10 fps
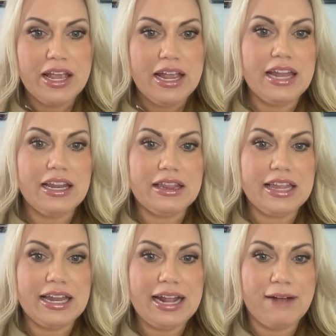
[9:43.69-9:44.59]
And
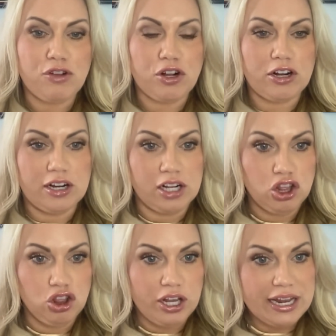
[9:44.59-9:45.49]
then after
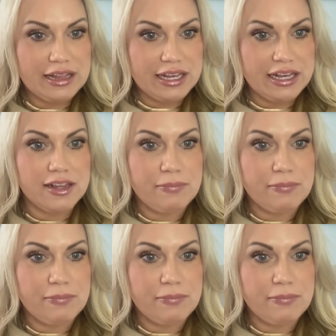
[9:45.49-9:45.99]
looking at these,